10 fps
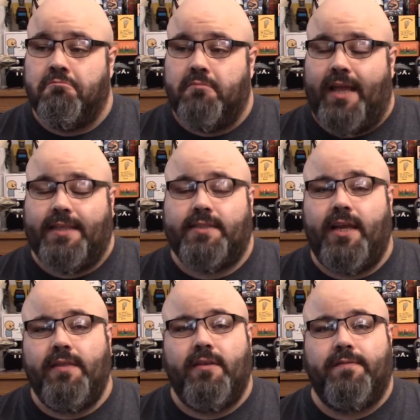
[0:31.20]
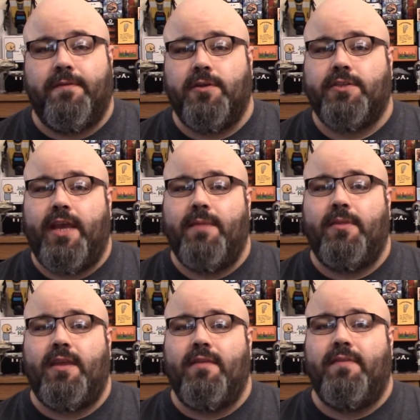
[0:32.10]
That said, their first game
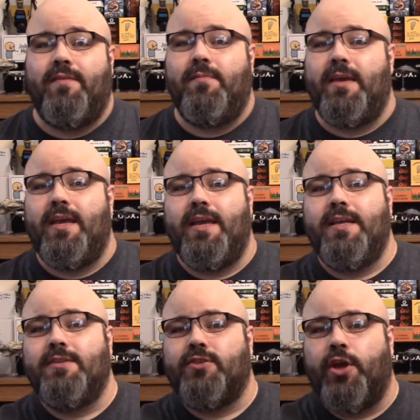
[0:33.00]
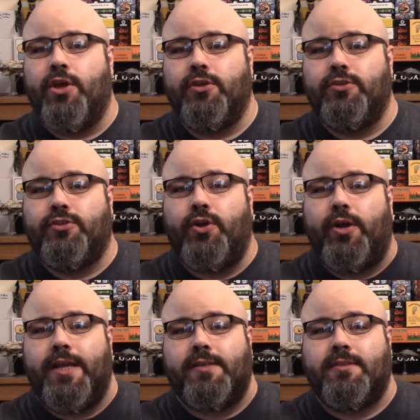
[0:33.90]
that they've given me is
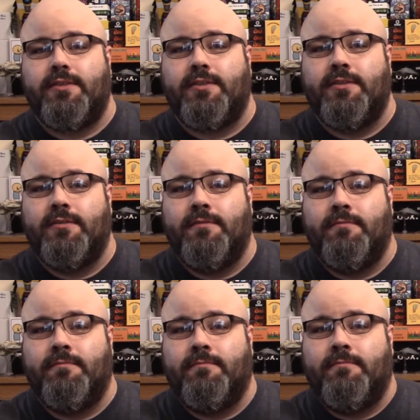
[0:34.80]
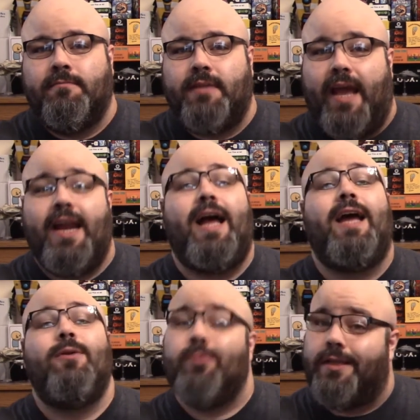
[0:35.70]
Torres, and
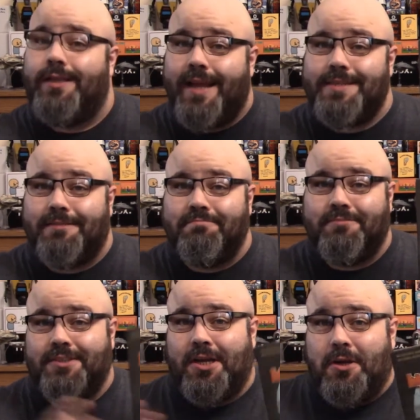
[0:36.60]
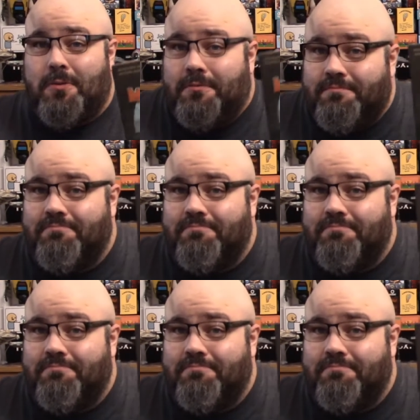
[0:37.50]
I really liked it. So,